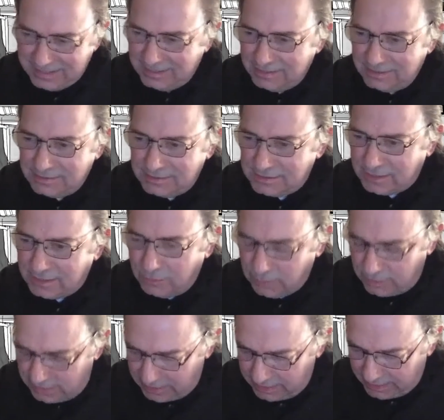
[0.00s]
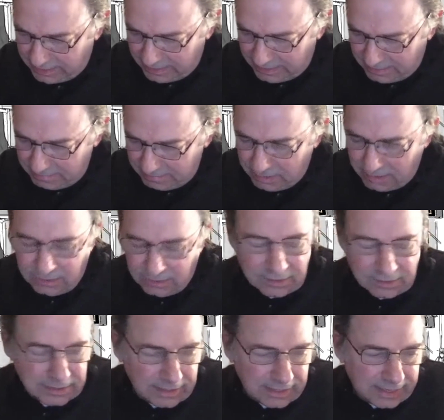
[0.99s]
soaking in
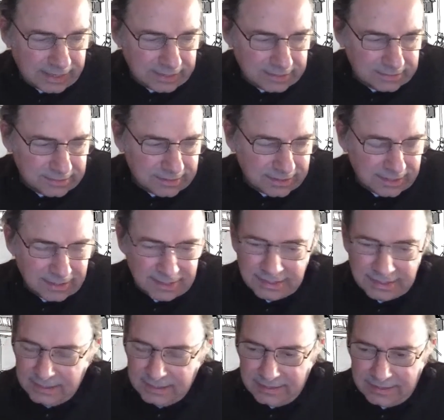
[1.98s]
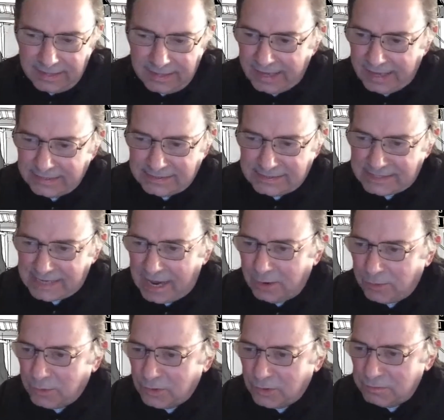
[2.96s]
milk, and they had
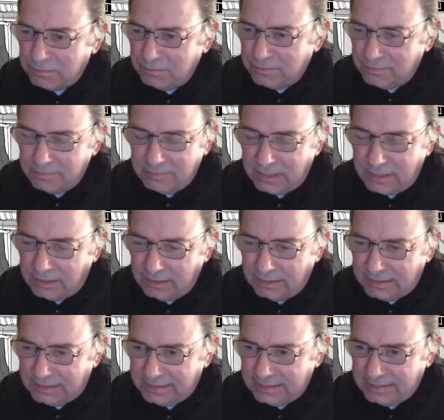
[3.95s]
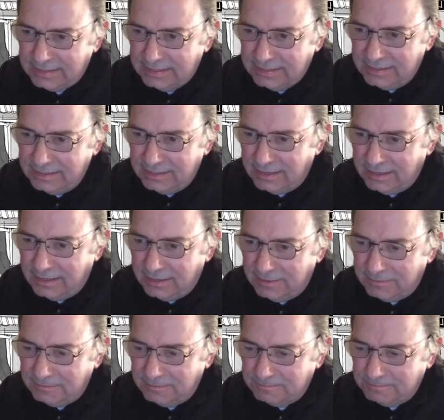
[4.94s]
sour milk.
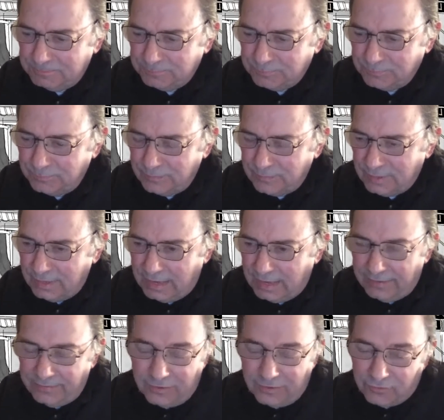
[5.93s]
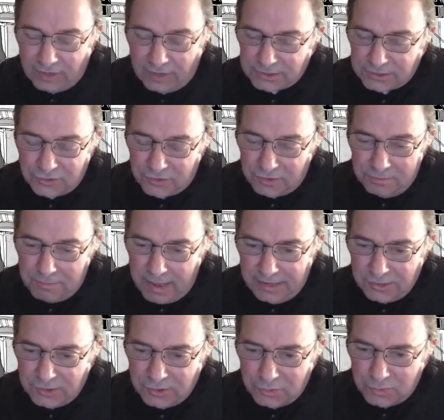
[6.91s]
Um, and the rest of the
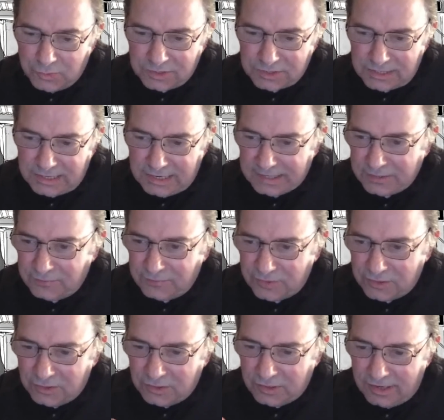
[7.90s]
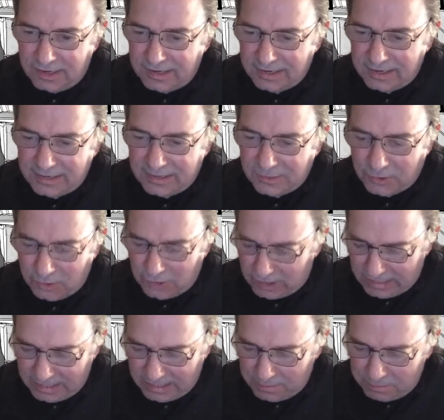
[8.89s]
menu was kind of an
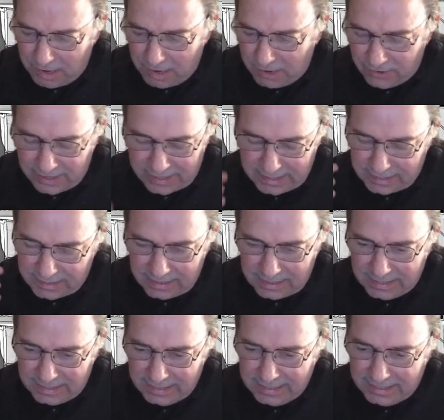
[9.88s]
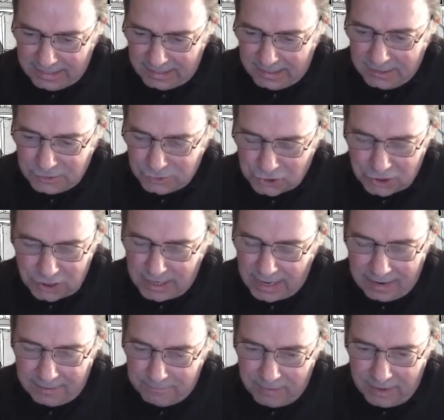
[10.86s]
early American
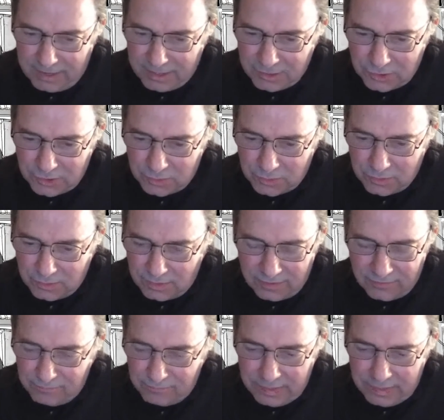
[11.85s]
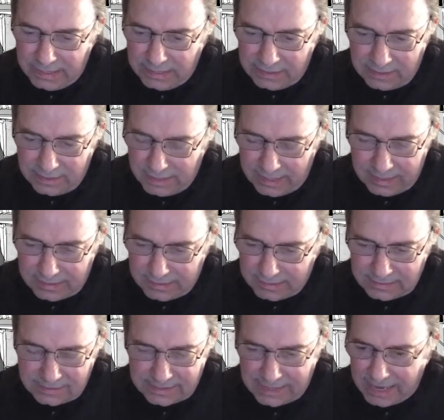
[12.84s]
luncheonette menu of meat and
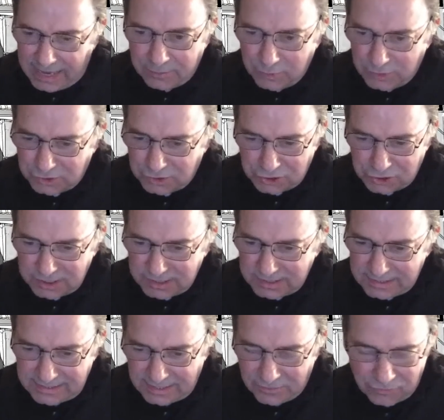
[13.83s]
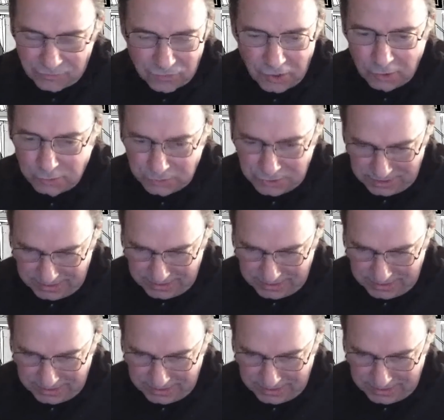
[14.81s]
sandwiches and roasts